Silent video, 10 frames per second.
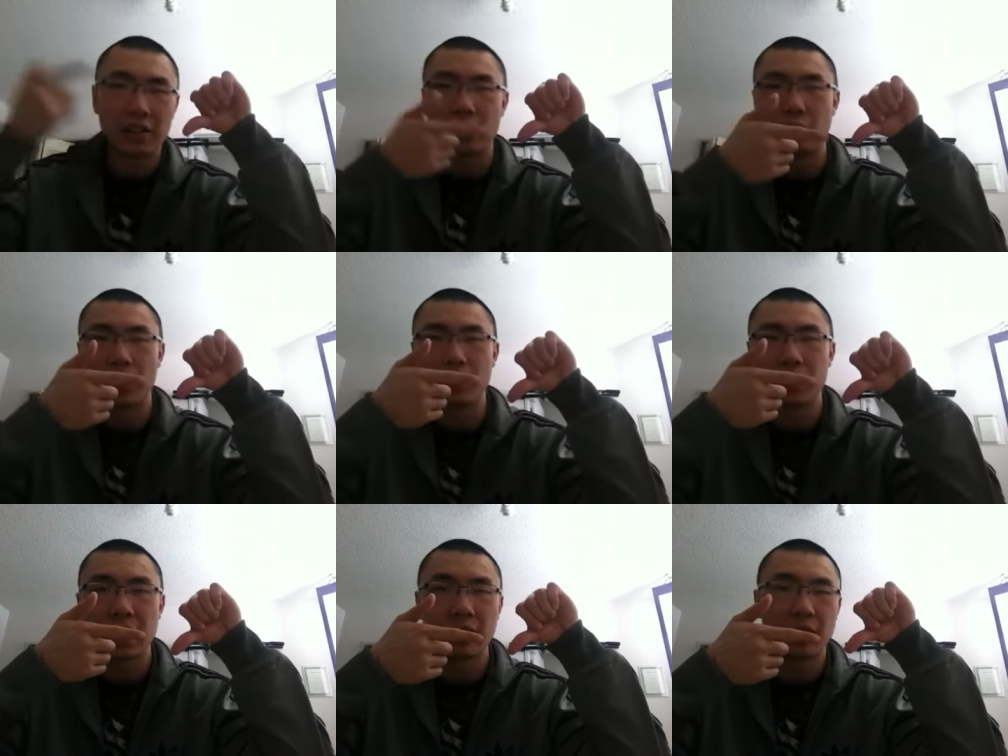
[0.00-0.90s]
So thumbs
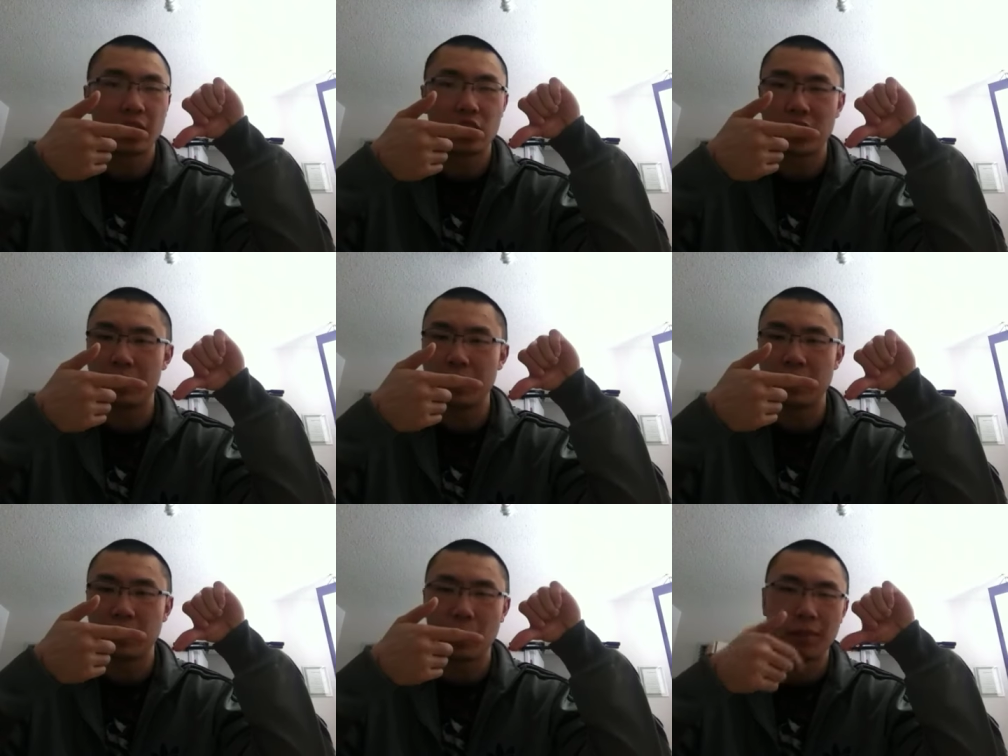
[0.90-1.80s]
down if you think GSP
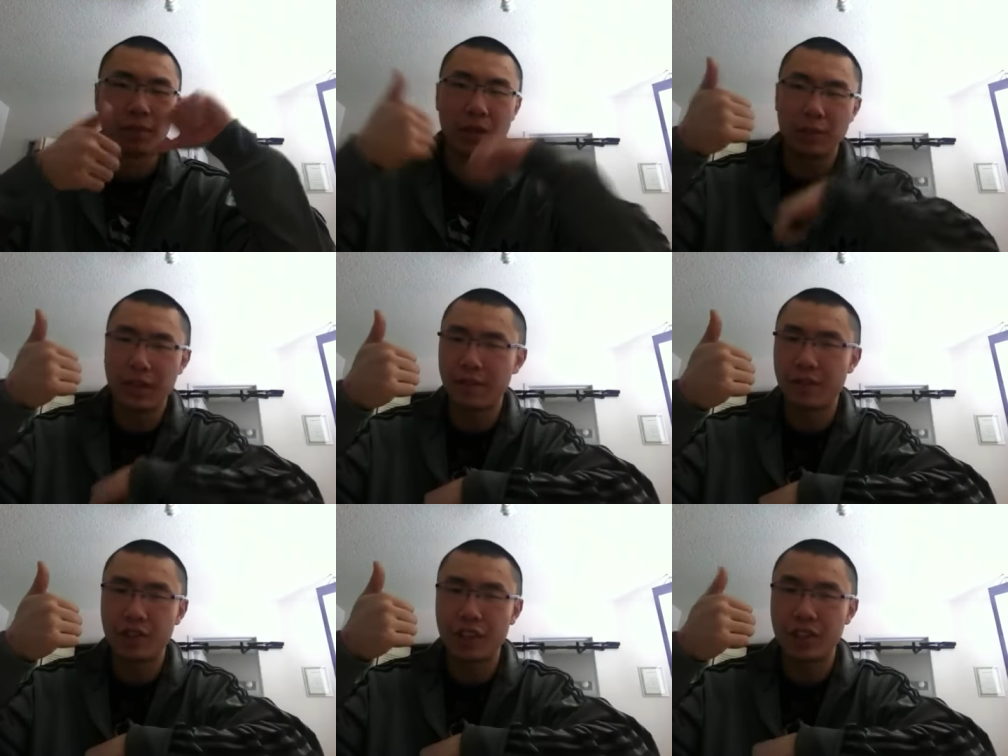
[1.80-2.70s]
is going to win. Thumbs up
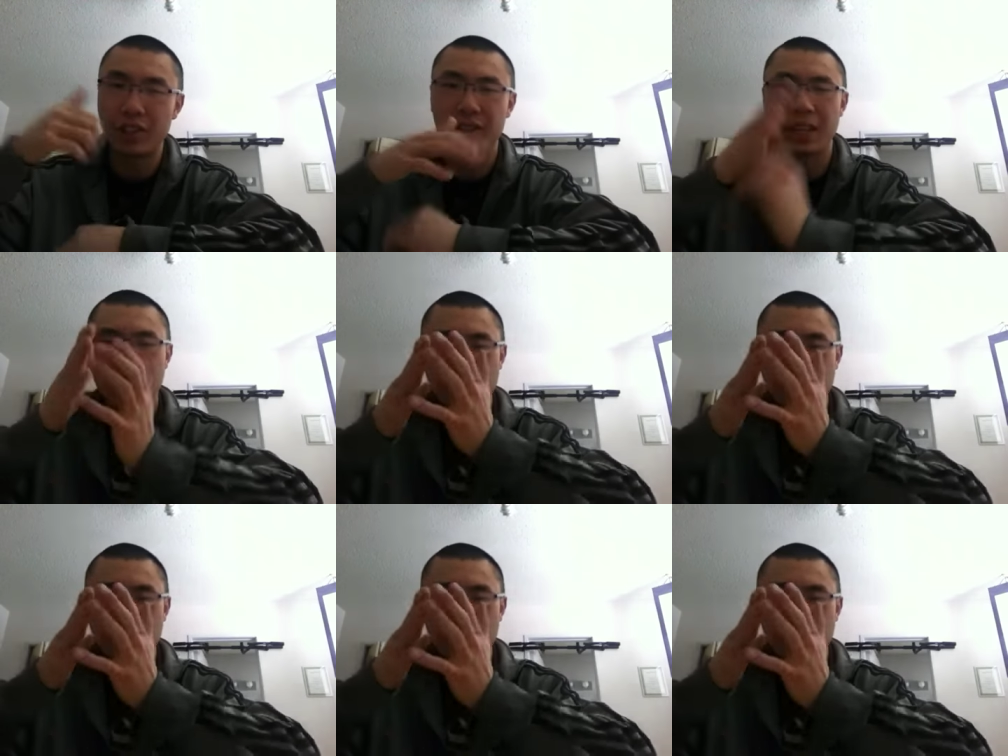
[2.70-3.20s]
for Jake Shields.